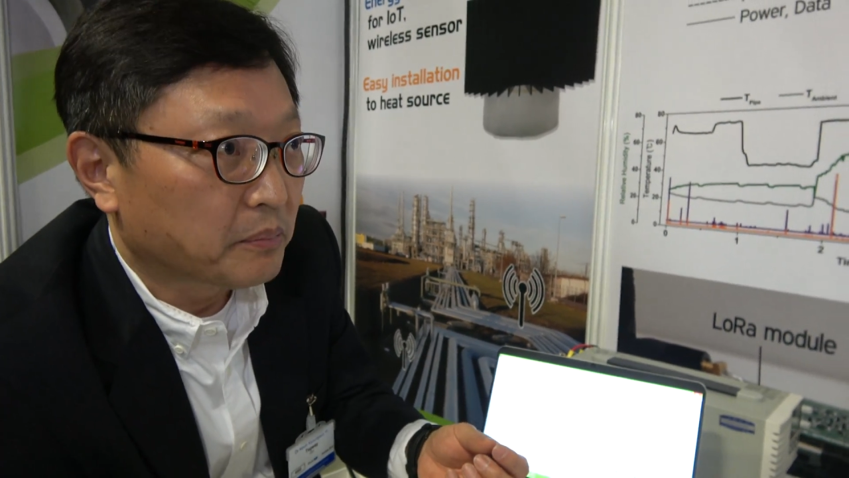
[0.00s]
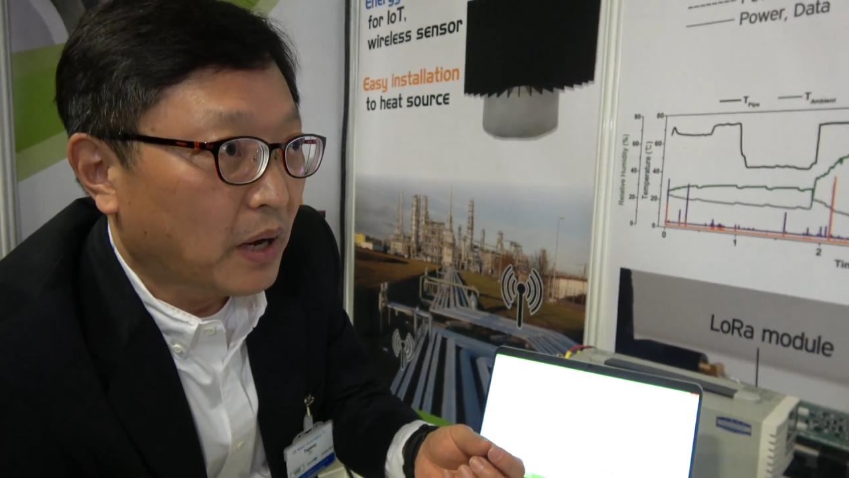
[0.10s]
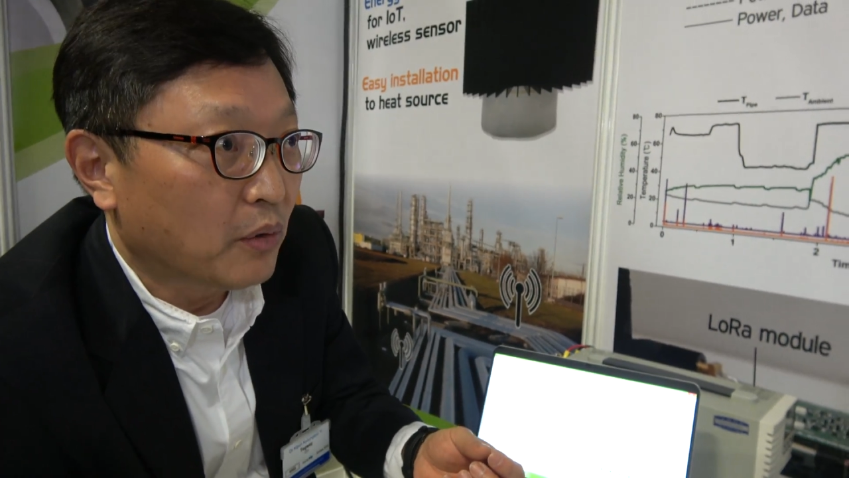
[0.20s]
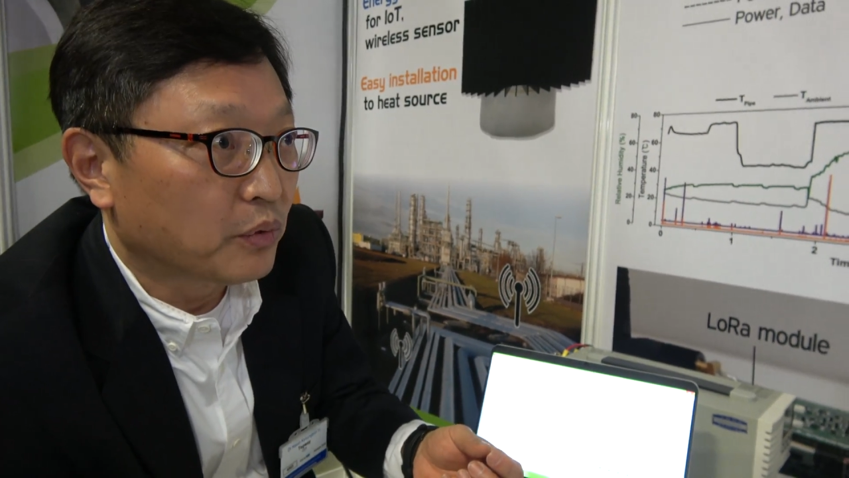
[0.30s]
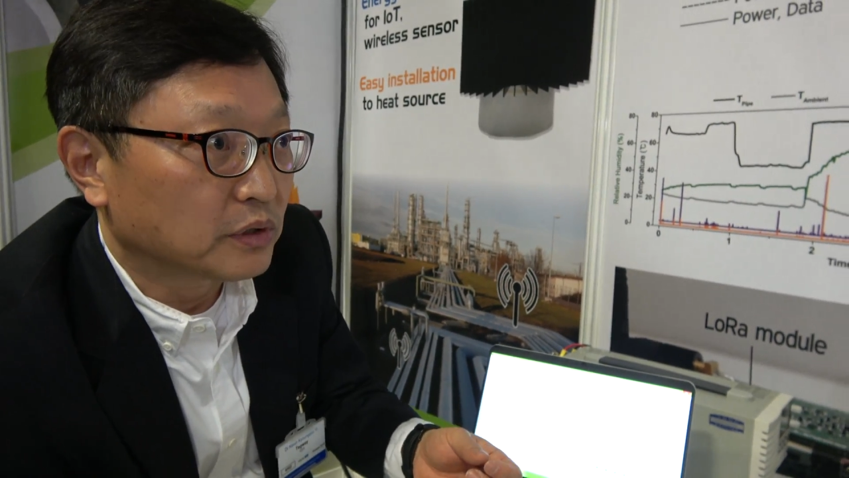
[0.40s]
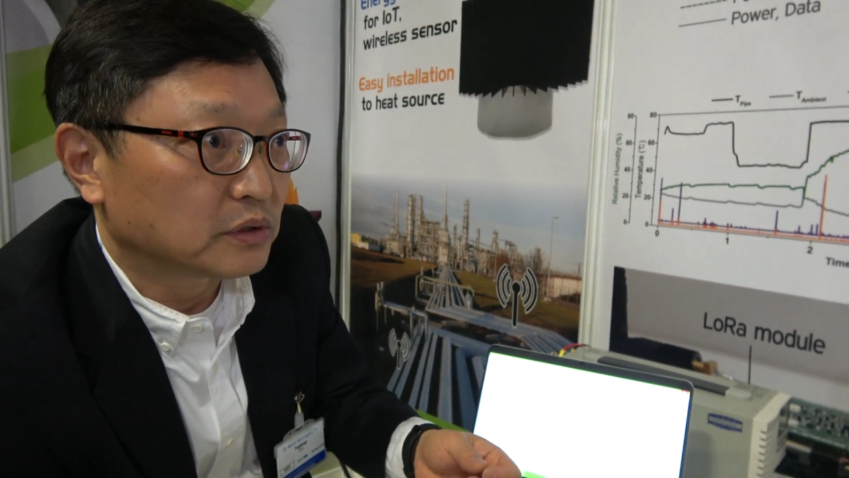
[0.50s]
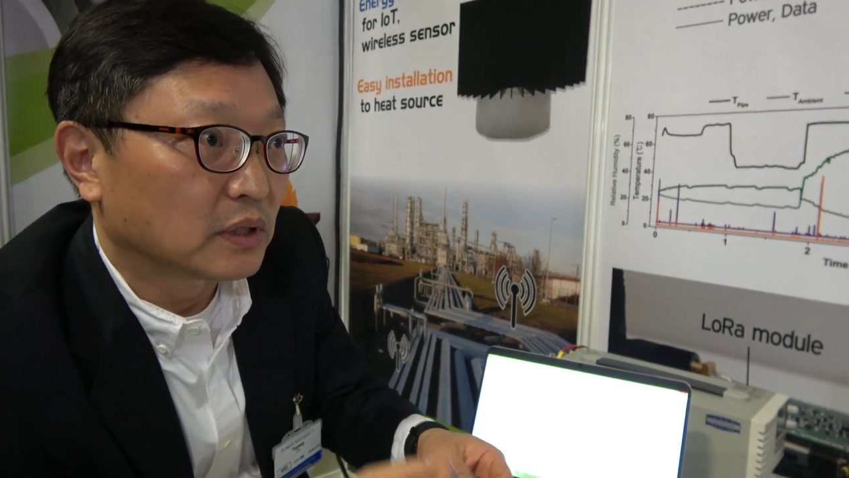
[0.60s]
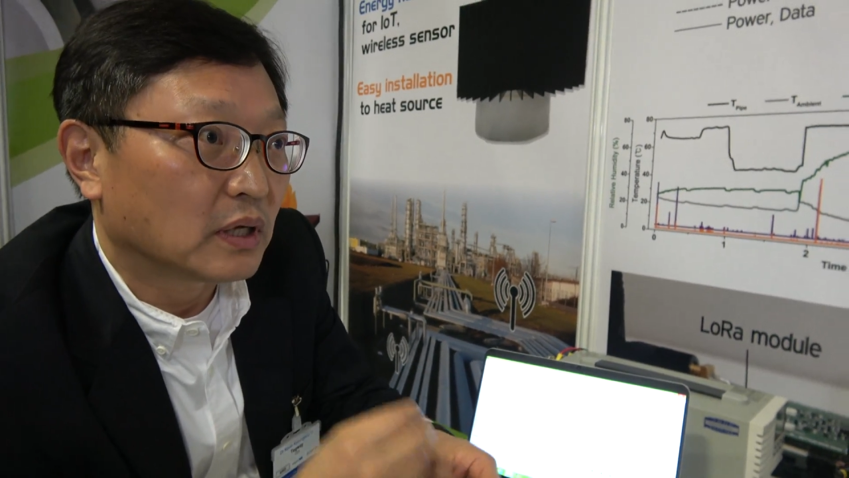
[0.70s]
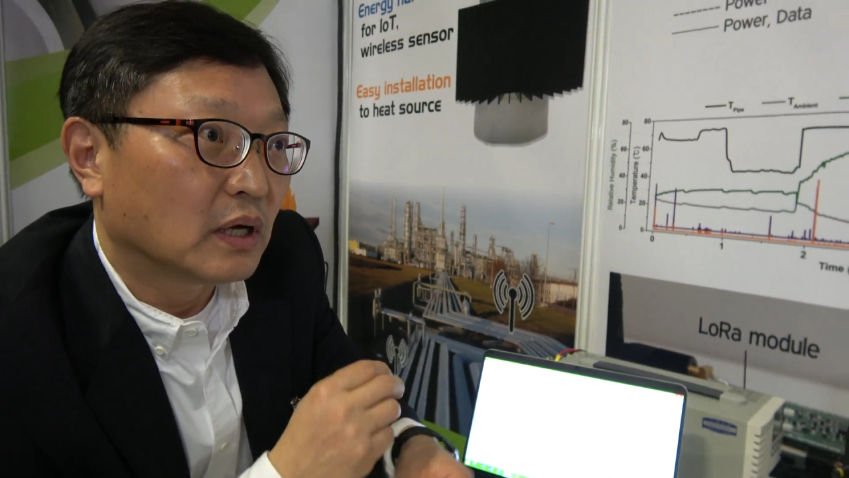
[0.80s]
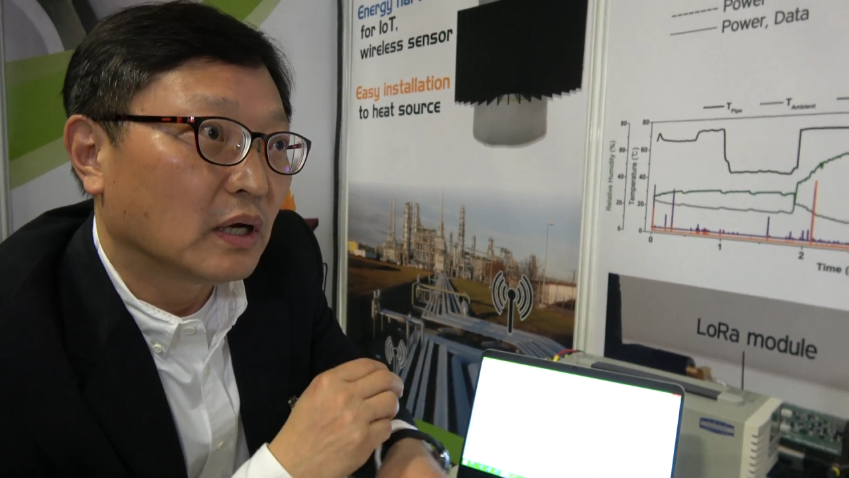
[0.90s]
powers
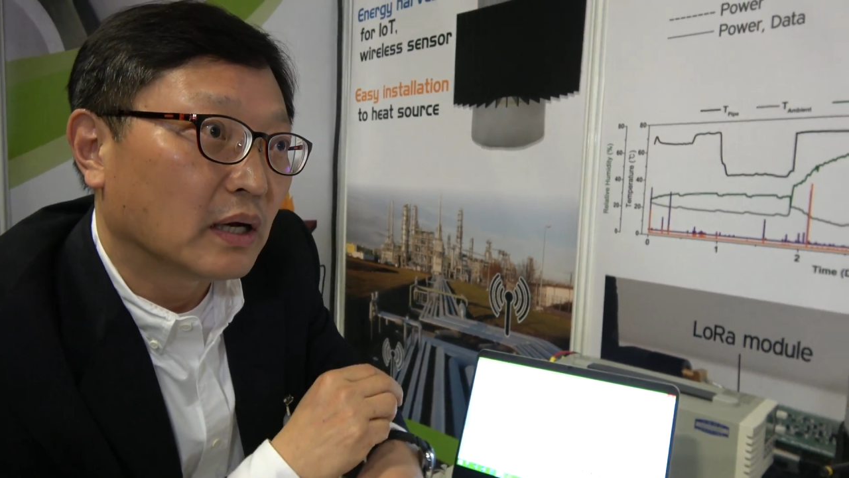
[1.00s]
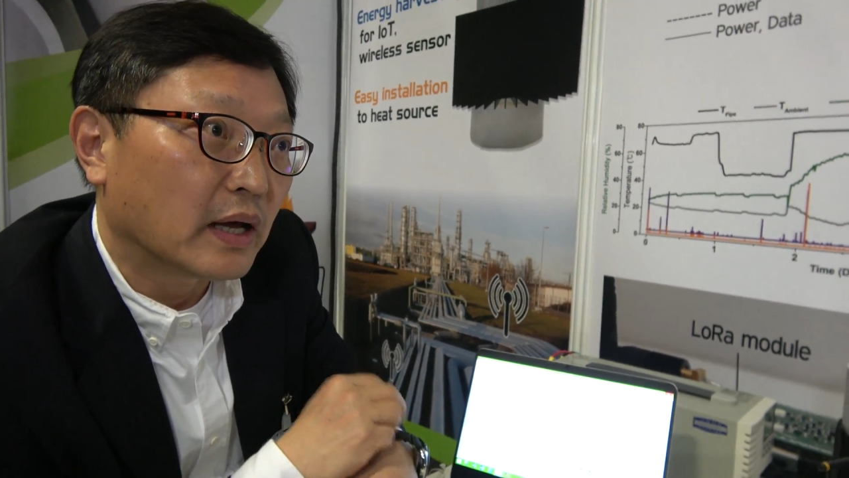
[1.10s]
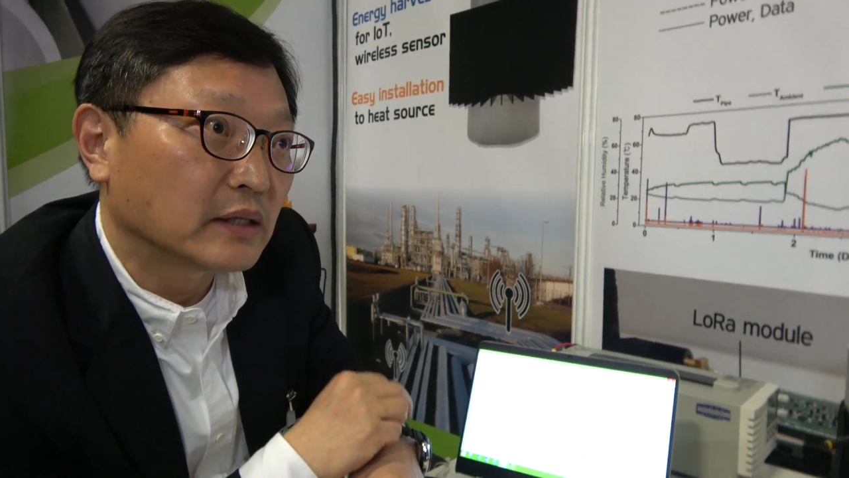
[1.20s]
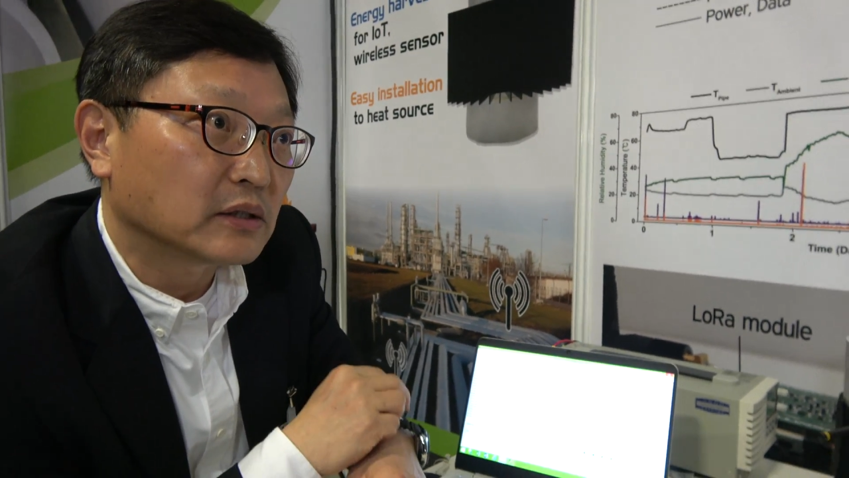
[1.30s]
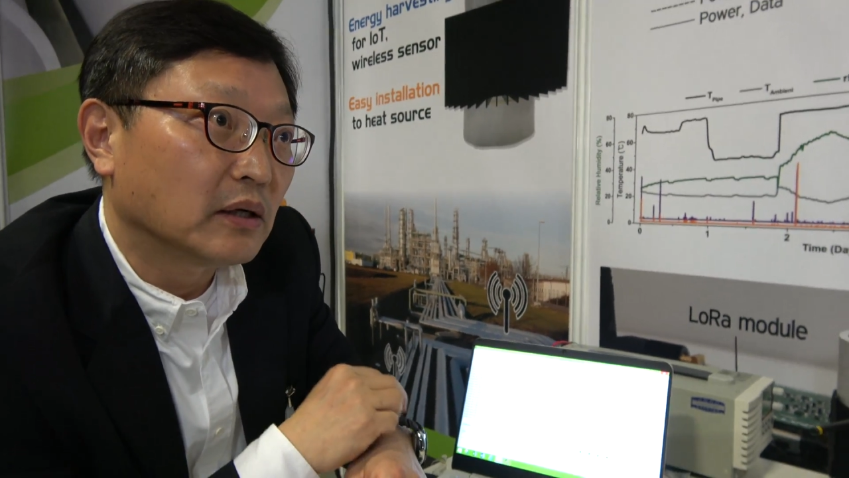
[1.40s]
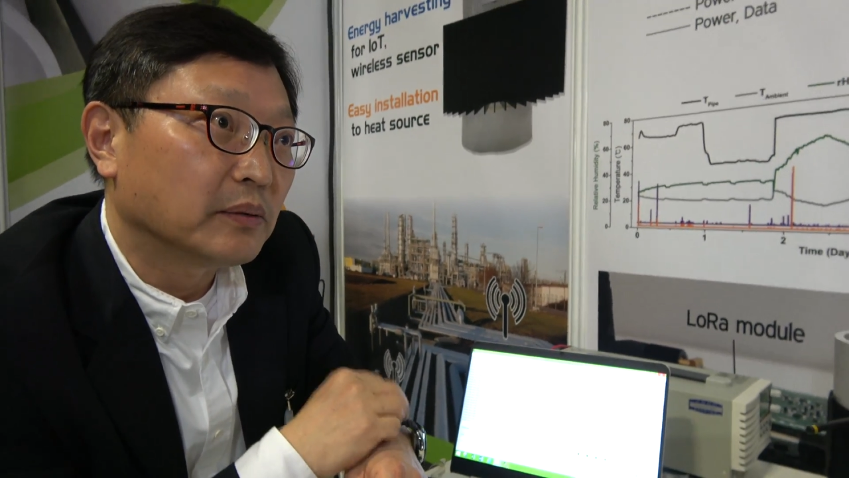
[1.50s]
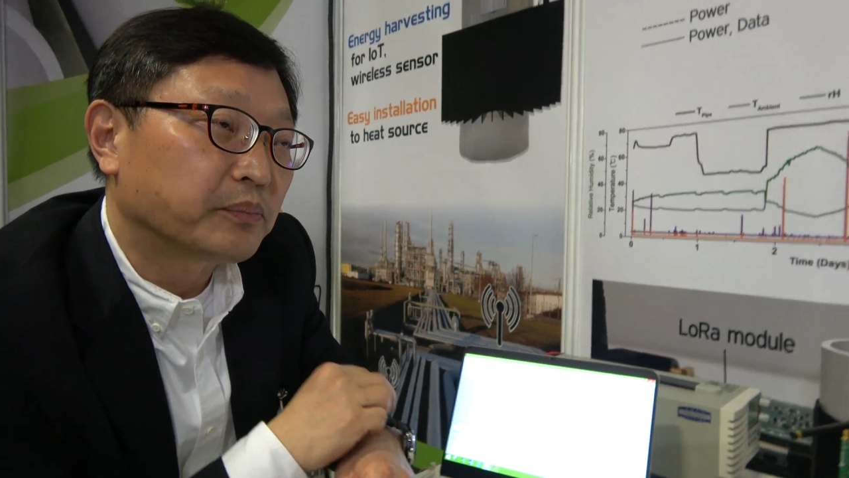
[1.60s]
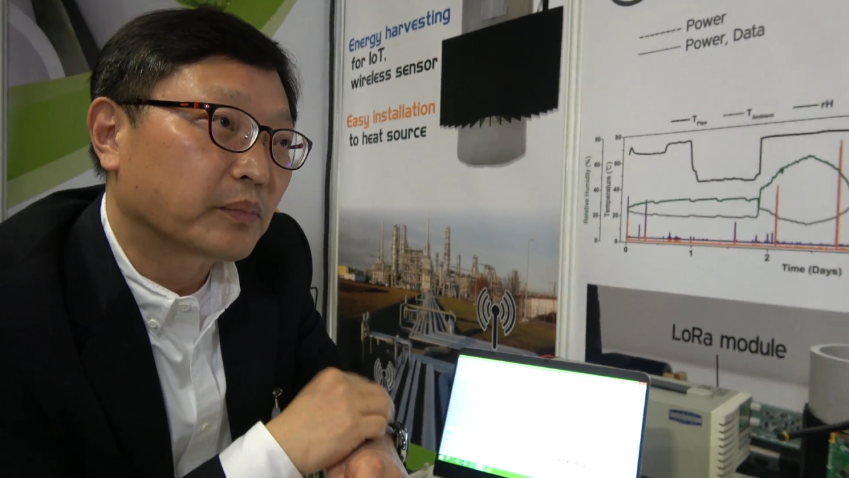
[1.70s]
uh, as a